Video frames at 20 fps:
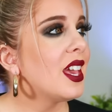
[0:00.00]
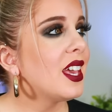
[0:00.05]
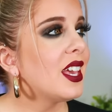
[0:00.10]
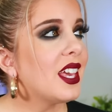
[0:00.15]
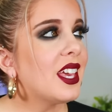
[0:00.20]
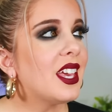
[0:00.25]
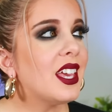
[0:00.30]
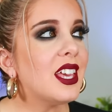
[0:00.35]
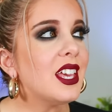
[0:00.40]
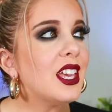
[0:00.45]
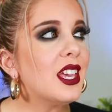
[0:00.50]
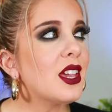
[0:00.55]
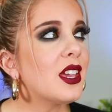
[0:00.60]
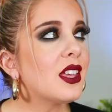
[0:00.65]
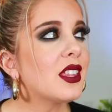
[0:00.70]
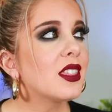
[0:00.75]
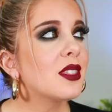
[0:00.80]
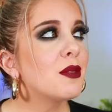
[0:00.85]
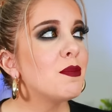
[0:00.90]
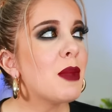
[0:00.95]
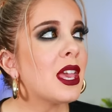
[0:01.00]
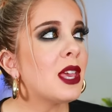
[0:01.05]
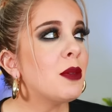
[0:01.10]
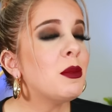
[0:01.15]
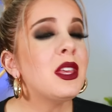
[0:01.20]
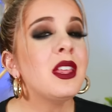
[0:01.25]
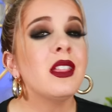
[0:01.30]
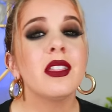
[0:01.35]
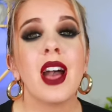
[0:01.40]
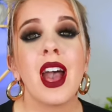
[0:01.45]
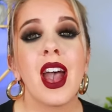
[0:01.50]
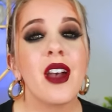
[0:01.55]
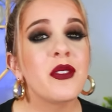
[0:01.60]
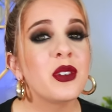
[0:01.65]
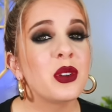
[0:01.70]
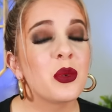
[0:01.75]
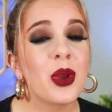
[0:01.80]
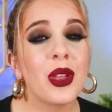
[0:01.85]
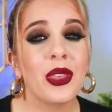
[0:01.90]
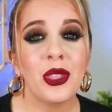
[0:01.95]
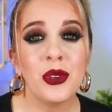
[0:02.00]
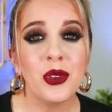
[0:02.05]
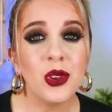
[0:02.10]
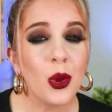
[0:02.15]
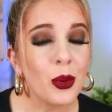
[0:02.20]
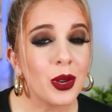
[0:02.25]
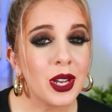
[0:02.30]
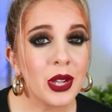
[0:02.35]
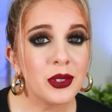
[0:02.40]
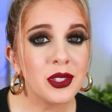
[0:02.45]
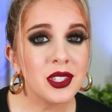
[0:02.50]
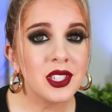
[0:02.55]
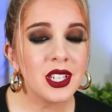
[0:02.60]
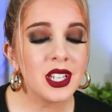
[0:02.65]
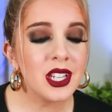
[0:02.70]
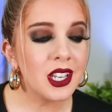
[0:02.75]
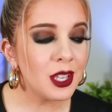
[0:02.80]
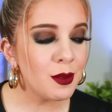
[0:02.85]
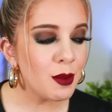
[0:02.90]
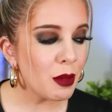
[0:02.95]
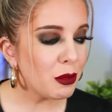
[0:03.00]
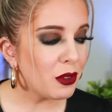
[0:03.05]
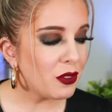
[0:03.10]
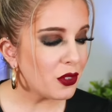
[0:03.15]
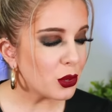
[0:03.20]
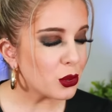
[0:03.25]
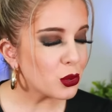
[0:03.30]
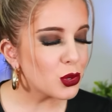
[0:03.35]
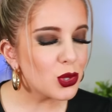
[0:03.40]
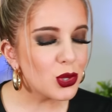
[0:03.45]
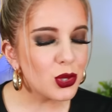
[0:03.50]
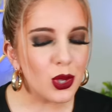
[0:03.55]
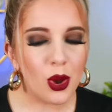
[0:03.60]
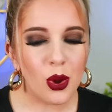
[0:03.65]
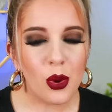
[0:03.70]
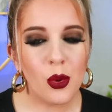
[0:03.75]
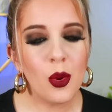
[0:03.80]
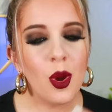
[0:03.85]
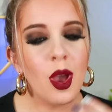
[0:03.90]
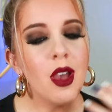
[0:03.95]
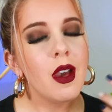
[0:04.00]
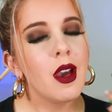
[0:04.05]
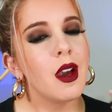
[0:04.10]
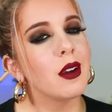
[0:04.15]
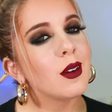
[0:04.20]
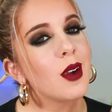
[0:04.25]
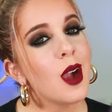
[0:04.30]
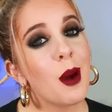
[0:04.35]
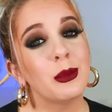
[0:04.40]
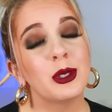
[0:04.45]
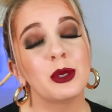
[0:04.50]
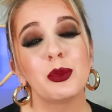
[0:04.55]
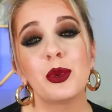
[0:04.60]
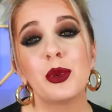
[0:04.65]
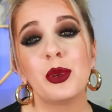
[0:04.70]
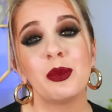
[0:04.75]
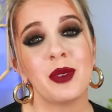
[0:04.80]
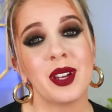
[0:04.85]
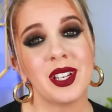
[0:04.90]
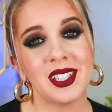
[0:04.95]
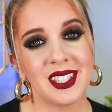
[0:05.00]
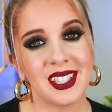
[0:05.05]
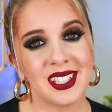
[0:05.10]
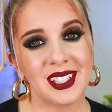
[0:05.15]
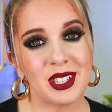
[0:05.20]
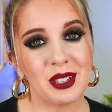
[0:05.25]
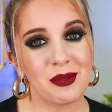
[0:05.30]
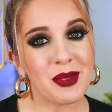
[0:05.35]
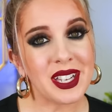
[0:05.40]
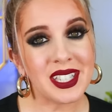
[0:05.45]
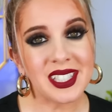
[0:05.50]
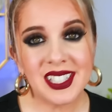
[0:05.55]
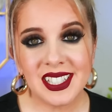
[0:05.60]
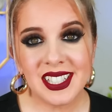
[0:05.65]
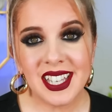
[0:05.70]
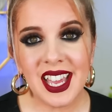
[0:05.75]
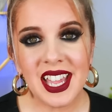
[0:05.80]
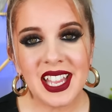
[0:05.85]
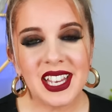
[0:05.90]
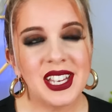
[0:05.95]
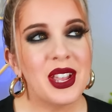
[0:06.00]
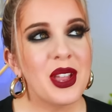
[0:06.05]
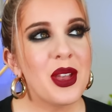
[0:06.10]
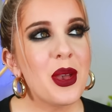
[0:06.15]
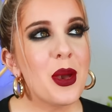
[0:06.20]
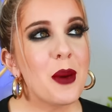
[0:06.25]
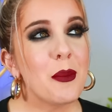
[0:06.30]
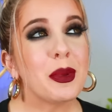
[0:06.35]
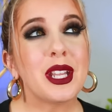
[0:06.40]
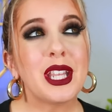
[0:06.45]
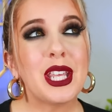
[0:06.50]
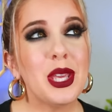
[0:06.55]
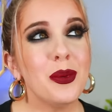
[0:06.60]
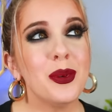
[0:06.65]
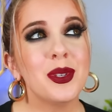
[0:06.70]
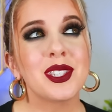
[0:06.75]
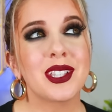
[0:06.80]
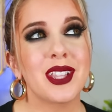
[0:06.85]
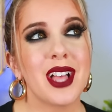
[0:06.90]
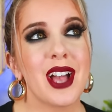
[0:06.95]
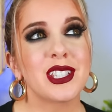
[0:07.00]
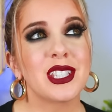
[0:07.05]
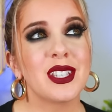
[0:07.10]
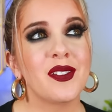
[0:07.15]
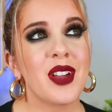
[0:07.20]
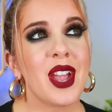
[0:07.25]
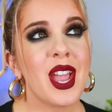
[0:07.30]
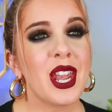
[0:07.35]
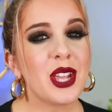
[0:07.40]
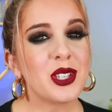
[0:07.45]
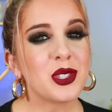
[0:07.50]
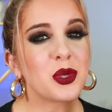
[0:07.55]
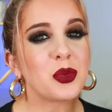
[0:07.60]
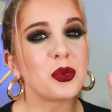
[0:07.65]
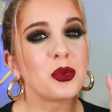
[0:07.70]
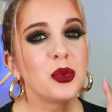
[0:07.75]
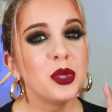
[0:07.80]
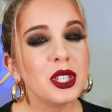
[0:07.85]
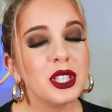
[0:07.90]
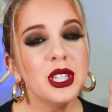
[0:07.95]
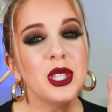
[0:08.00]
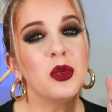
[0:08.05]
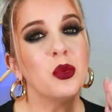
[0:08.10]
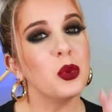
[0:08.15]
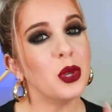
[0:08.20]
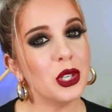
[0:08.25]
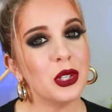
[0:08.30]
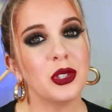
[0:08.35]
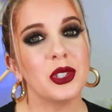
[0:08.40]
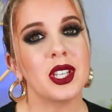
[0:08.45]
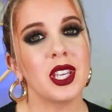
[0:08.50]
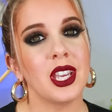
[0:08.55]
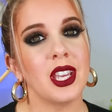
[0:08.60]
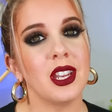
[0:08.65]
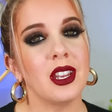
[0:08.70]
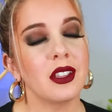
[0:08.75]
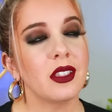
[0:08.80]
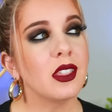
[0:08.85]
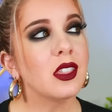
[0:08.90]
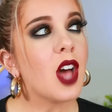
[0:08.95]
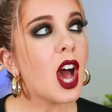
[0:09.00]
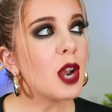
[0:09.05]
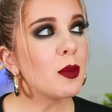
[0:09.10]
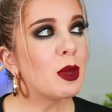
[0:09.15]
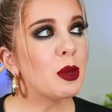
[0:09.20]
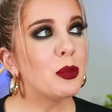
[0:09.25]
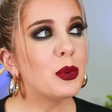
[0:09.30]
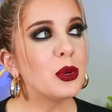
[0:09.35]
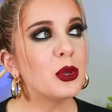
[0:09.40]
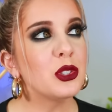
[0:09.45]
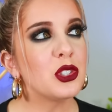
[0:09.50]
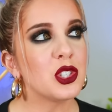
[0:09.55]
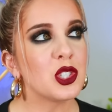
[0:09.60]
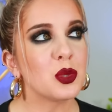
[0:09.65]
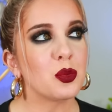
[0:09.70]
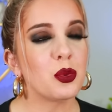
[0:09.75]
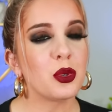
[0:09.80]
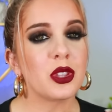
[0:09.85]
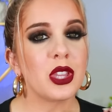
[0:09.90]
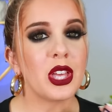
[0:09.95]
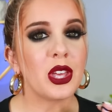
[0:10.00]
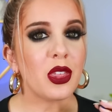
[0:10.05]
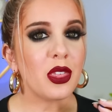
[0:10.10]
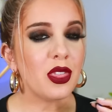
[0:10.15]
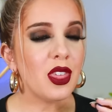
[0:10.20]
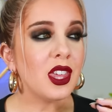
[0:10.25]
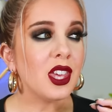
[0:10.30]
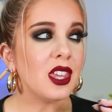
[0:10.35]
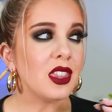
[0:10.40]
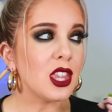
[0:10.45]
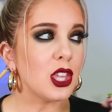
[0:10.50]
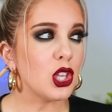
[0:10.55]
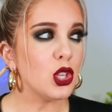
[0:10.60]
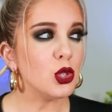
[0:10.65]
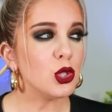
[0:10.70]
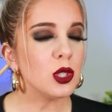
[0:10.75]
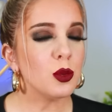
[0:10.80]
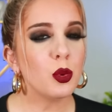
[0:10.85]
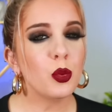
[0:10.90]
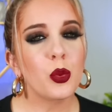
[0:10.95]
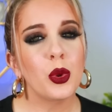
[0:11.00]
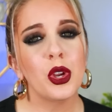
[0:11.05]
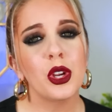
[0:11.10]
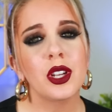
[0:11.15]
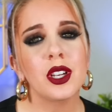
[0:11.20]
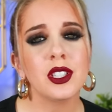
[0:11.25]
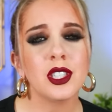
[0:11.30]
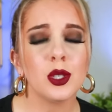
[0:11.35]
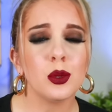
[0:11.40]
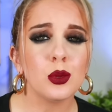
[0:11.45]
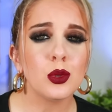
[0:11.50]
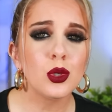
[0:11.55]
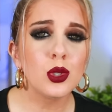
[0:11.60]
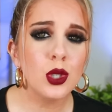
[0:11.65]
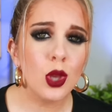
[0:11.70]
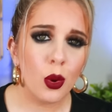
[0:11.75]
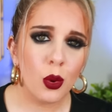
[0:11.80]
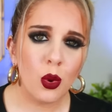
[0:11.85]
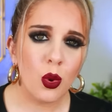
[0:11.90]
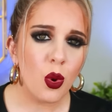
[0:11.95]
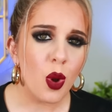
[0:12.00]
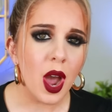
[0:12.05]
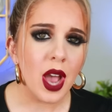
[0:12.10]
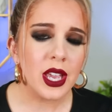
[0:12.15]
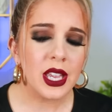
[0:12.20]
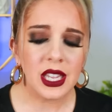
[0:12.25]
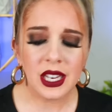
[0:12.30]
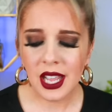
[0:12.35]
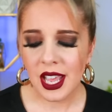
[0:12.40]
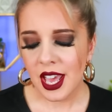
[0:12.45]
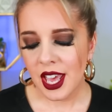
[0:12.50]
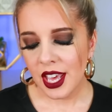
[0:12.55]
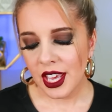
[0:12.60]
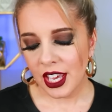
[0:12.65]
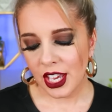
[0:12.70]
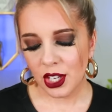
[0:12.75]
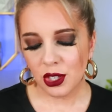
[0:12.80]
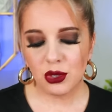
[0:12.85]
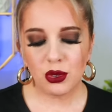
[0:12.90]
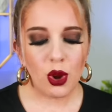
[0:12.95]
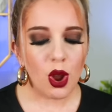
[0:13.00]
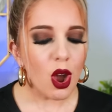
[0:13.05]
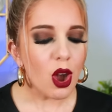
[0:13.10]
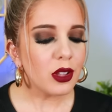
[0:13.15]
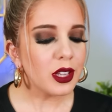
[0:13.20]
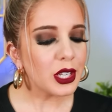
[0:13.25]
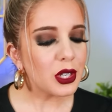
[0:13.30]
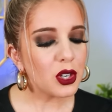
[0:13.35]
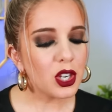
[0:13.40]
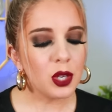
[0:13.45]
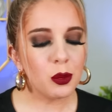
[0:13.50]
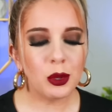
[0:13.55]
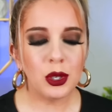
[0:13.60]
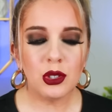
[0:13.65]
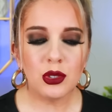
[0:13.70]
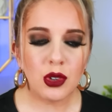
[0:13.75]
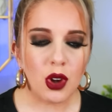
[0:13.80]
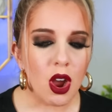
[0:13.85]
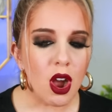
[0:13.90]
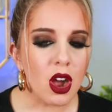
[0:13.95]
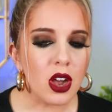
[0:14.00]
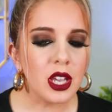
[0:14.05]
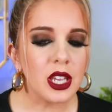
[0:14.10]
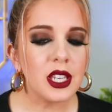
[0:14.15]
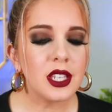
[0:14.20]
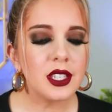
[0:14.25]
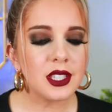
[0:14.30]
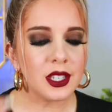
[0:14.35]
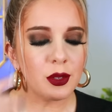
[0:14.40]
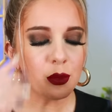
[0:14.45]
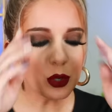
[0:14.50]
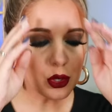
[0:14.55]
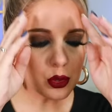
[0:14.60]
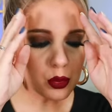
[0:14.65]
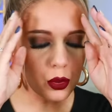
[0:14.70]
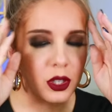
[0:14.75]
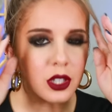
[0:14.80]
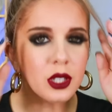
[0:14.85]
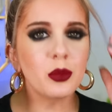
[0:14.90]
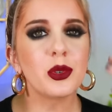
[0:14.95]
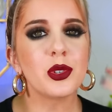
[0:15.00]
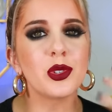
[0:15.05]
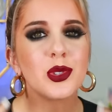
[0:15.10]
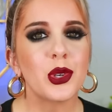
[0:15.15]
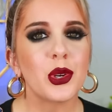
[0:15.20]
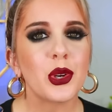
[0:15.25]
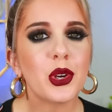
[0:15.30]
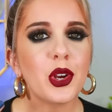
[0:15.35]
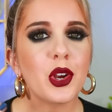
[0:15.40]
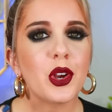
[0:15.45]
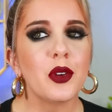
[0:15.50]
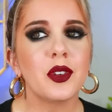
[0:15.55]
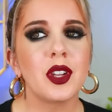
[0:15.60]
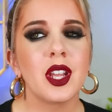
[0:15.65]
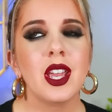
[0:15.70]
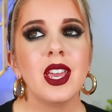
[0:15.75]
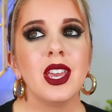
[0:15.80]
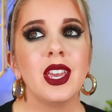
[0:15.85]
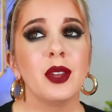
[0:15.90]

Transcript: He made me laugh in a way that no one else did. He made me feel so comfortable in my in my skin, but he was classified as a really weird kid. A lot of people just were like thinking that he's super weird because he was so quiet. He draw like creepy drawings. He was really reserved.